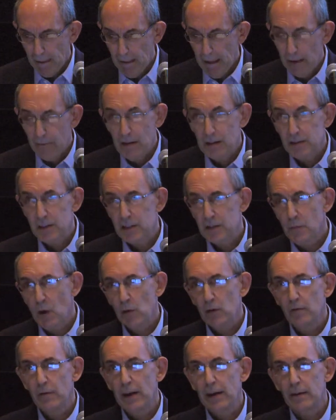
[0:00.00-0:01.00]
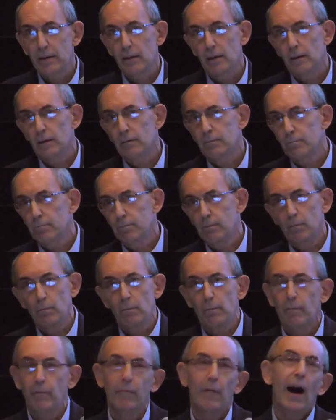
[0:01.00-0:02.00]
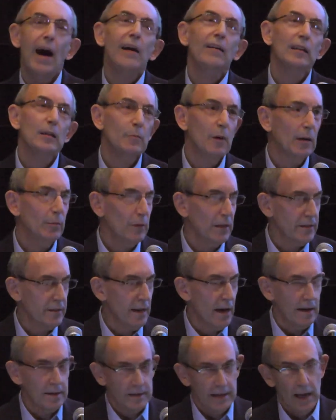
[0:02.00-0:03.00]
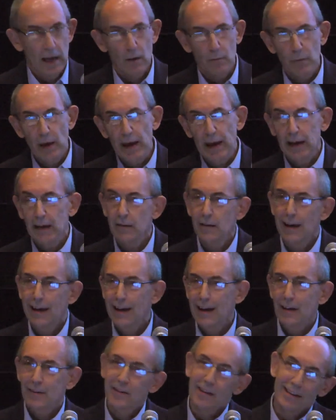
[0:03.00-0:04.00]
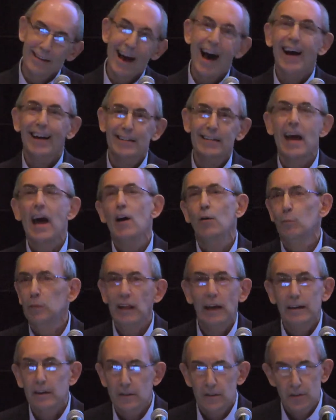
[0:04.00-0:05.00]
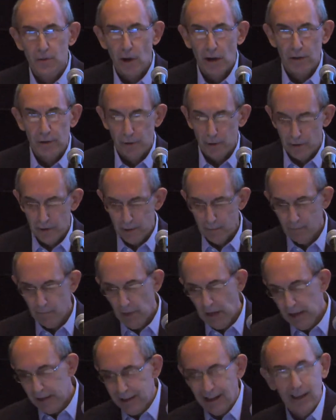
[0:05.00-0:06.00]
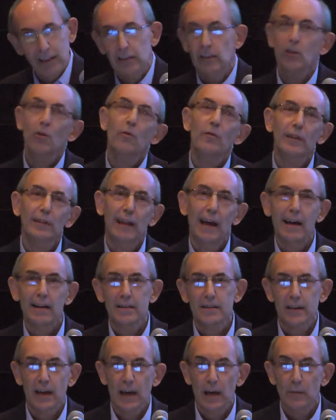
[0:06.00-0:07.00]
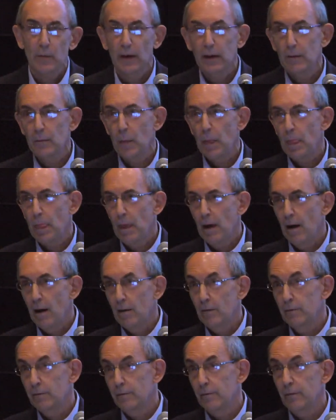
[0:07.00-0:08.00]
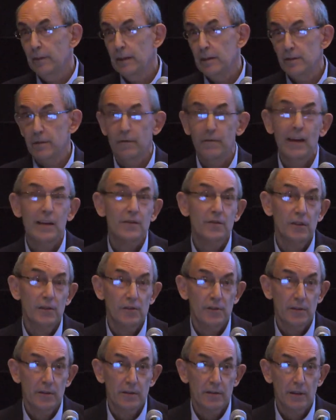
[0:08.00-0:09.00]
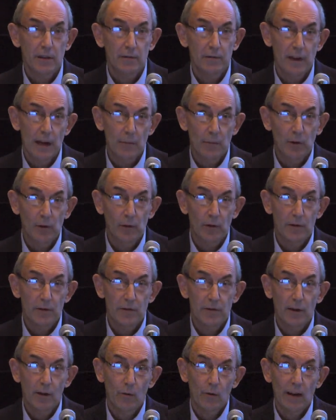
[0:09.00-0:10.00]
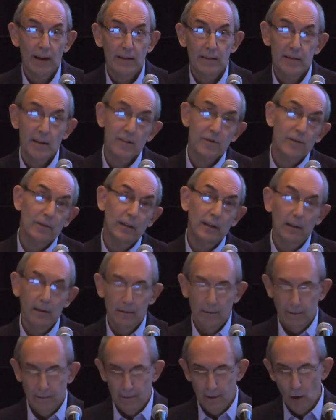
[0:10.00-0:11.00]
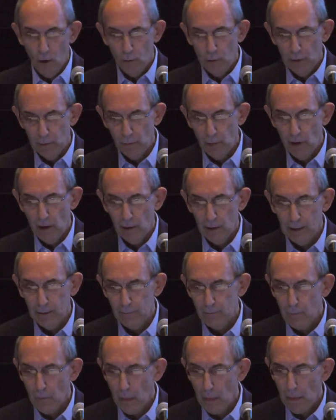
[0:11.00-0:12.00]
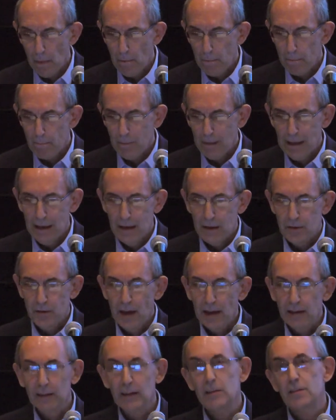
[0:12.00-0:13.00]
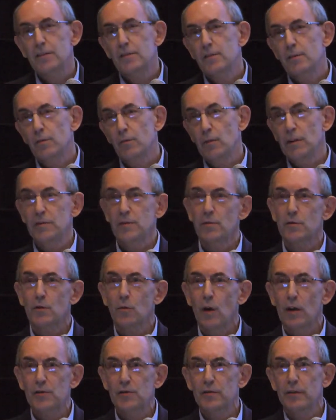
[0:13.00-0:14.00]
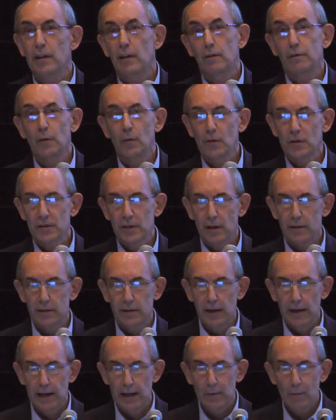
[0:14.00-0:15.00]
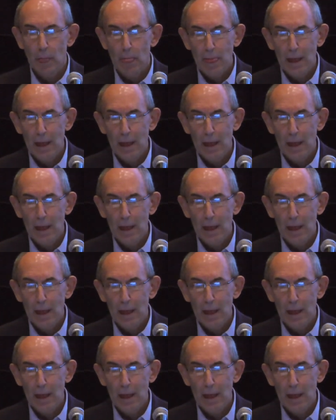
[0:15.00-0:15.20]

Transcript: And thus it's motivated a highly publicized campaign to knock down blighted structures, to clear the landscape of these vestiges of neighborhoods to create essentially open prairie. So that leads to the research question that I'll focus on today.